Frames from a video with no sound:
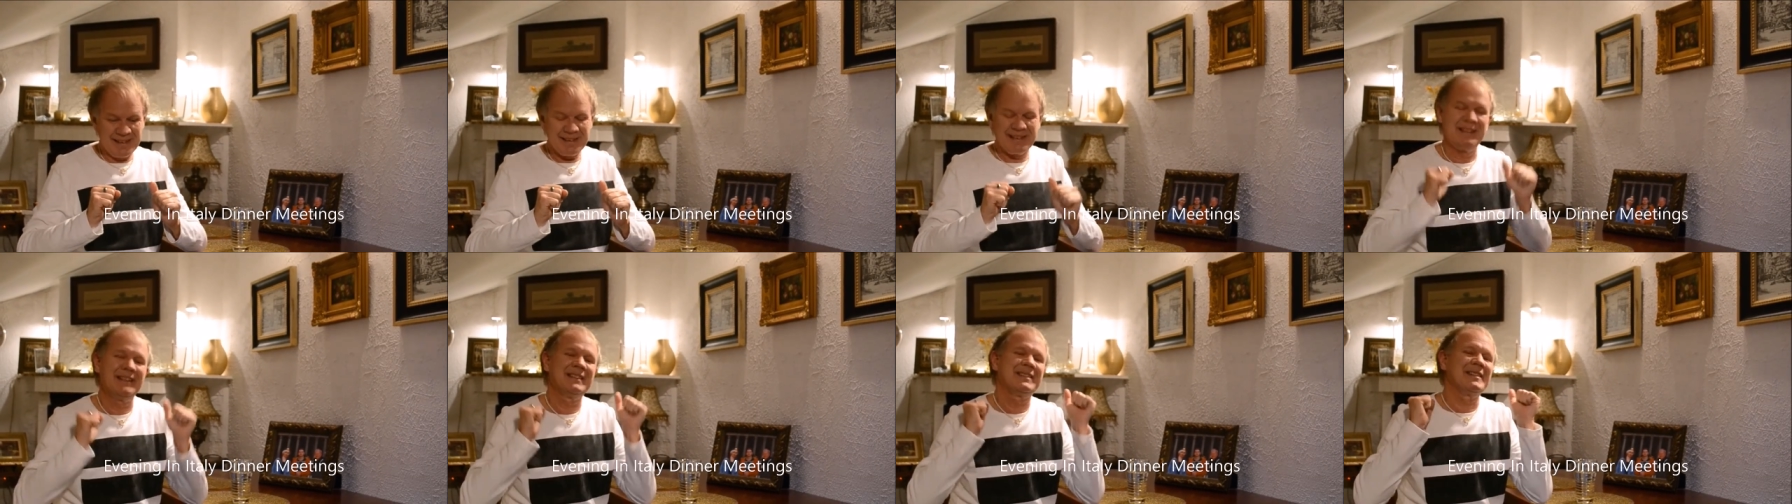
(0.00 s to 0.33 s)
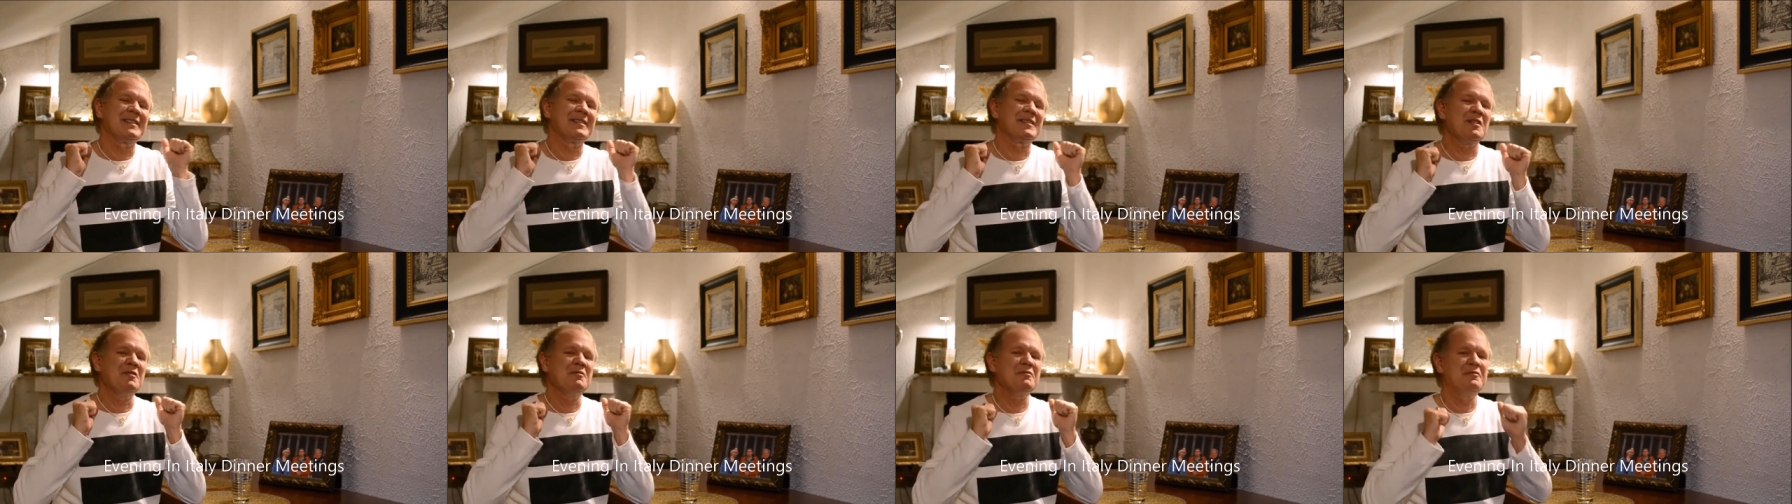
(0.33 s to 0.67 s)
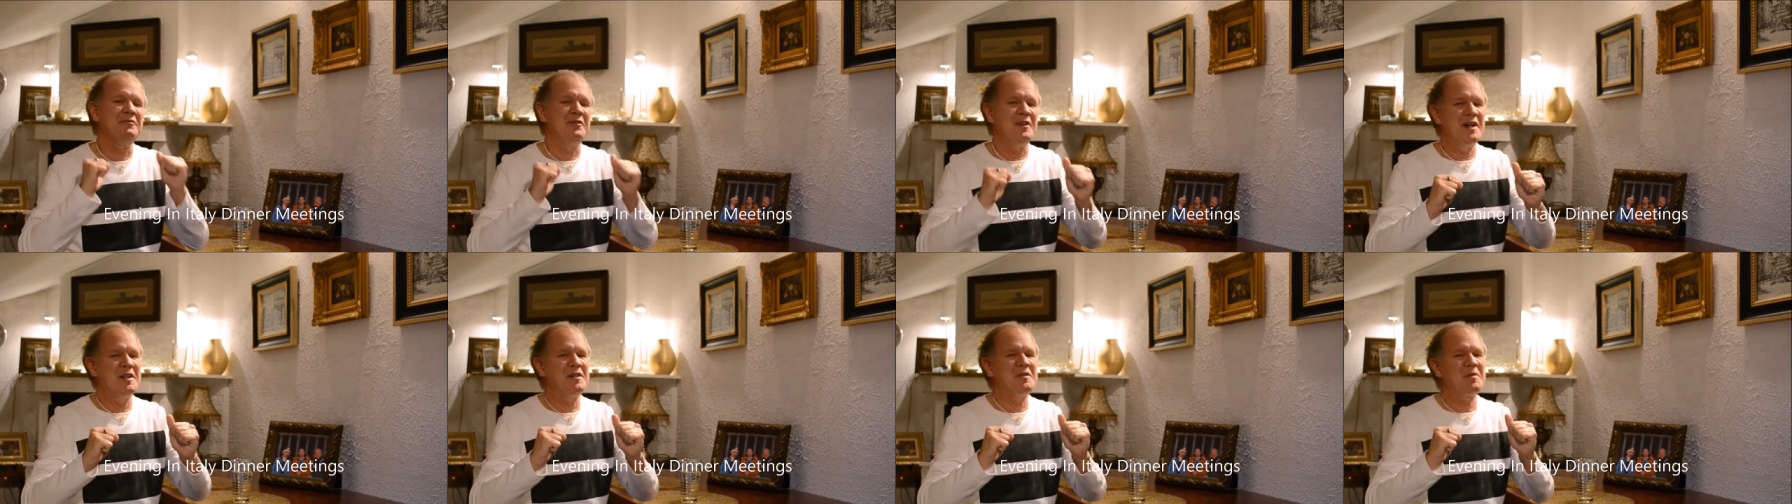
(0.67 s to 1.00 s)
This is a
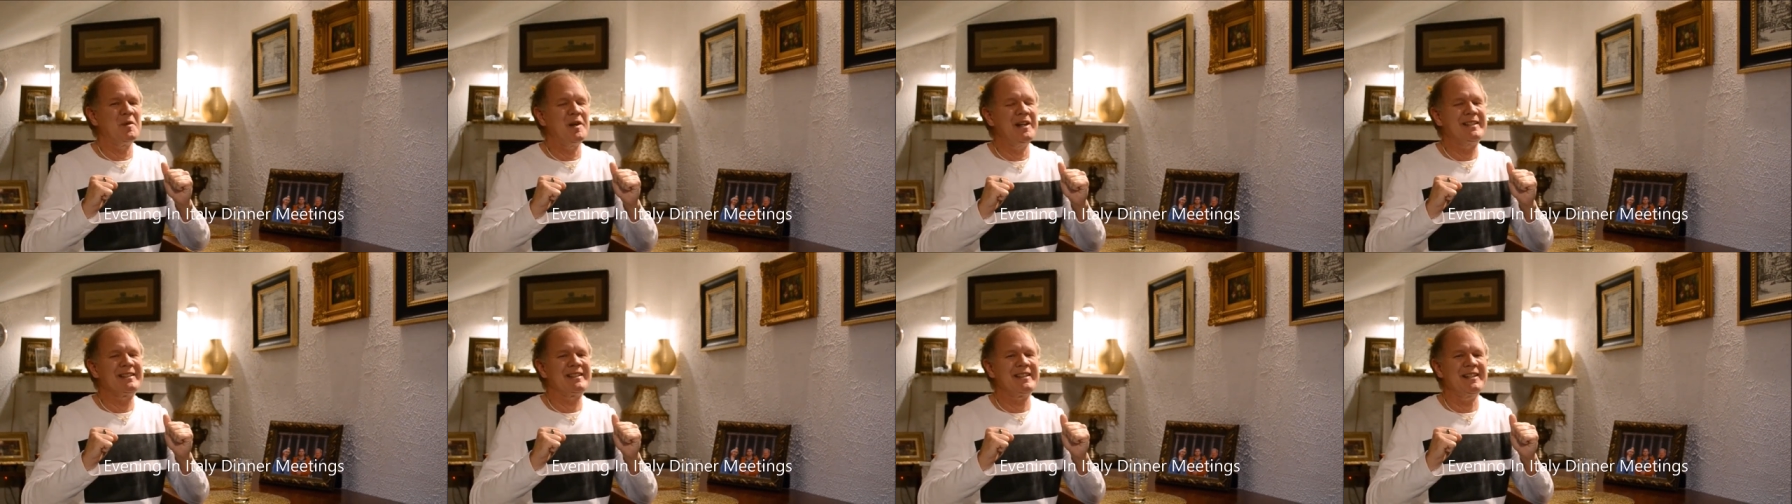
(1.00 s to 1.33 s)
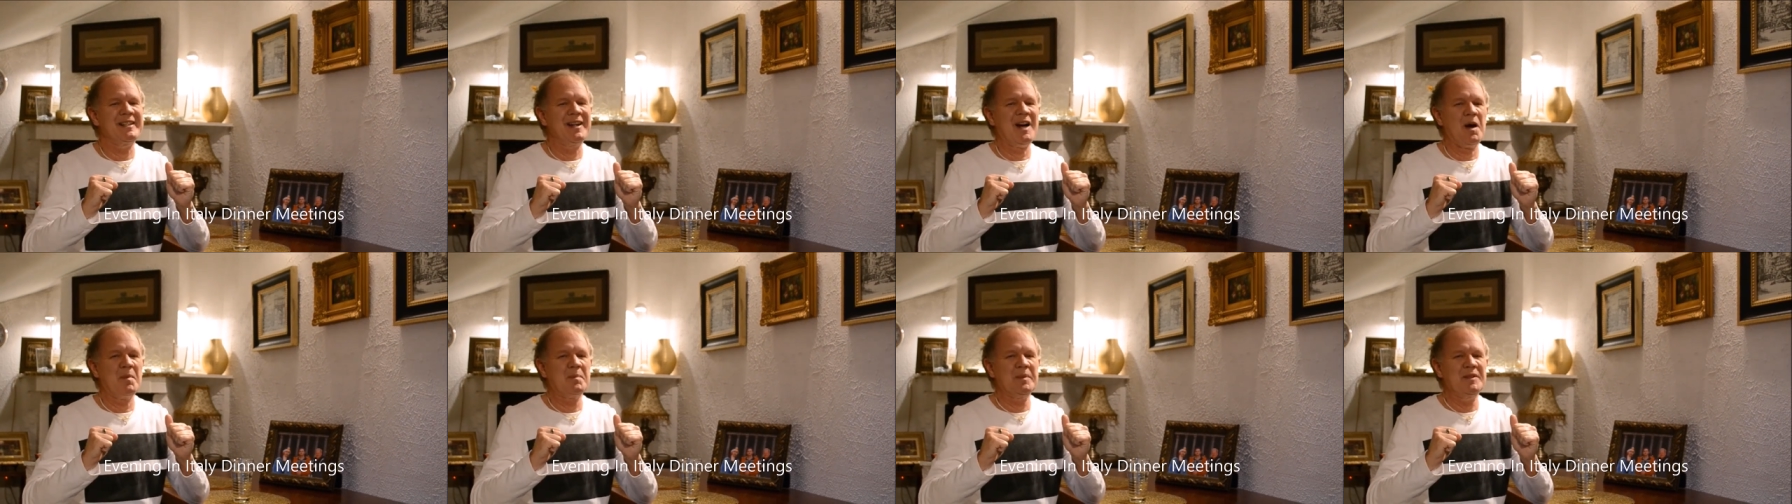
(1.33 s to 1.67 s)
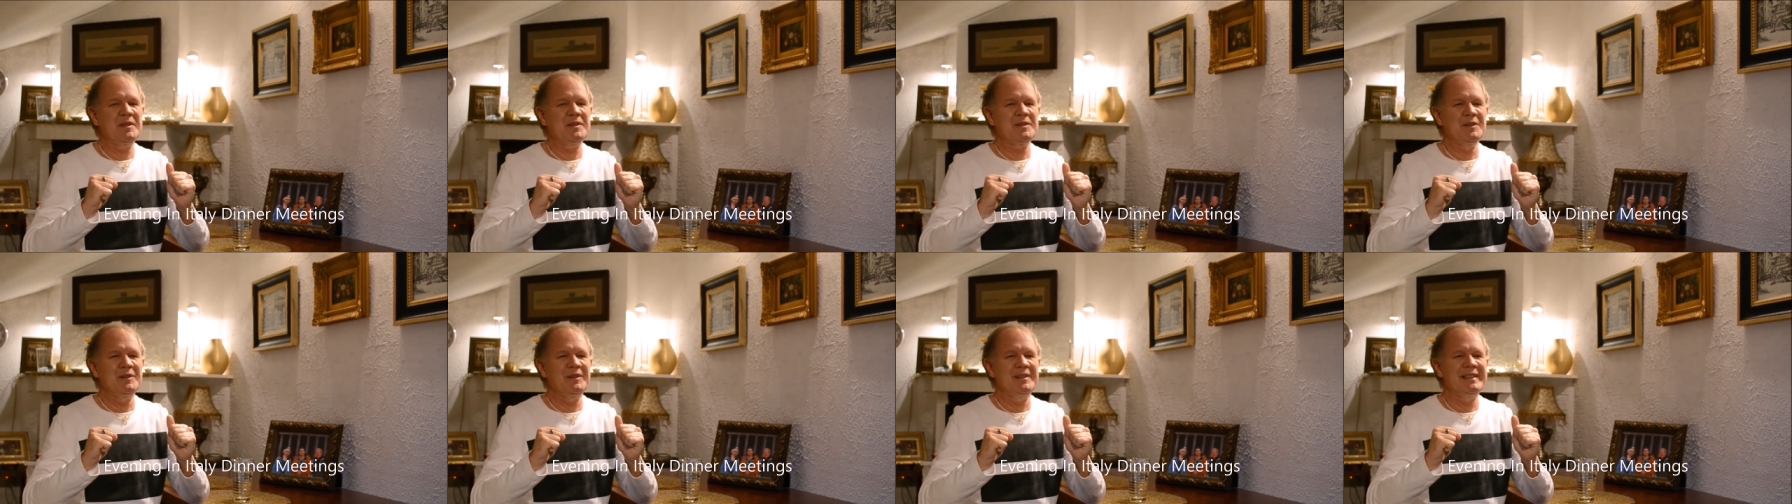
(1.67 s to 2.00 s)
fundraising
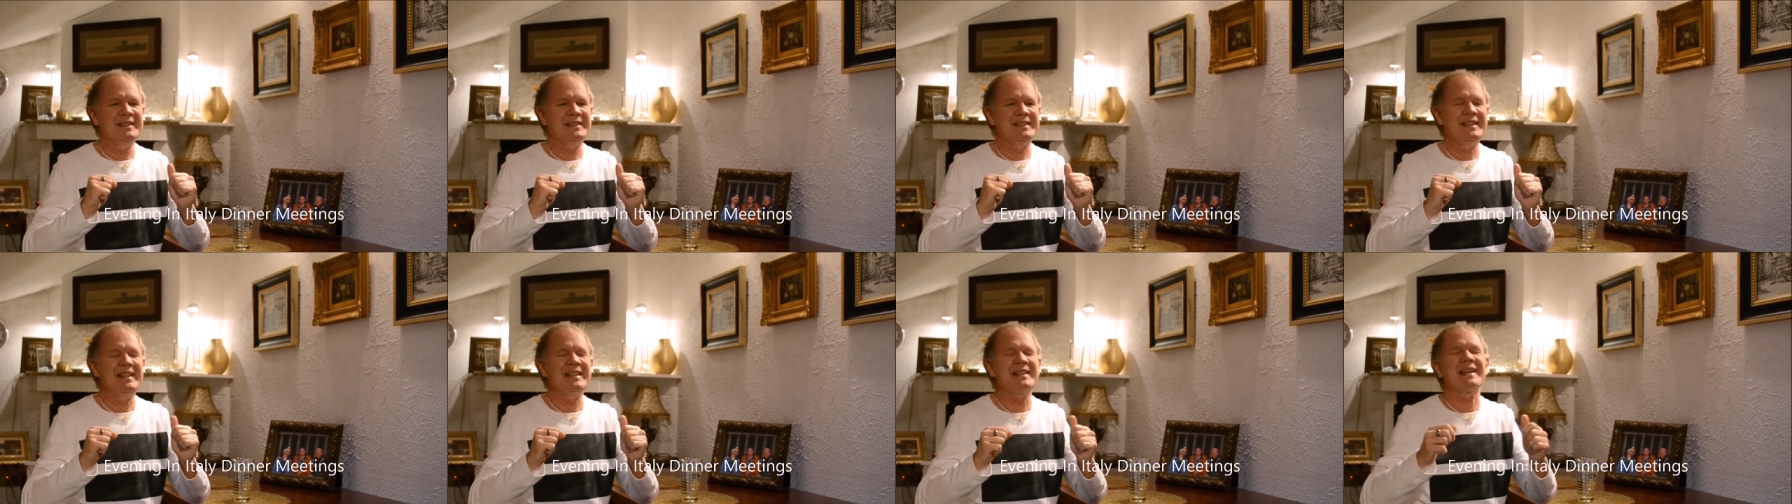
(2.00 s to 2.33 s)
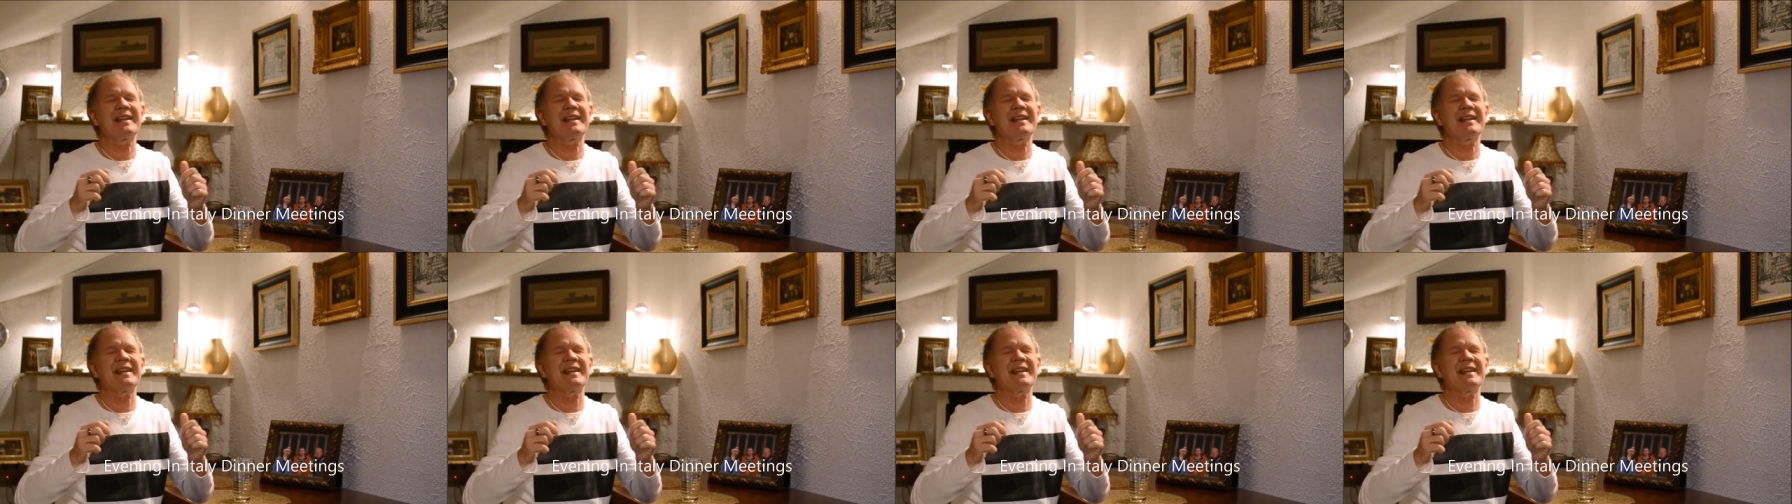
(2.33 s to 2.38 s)
opportunity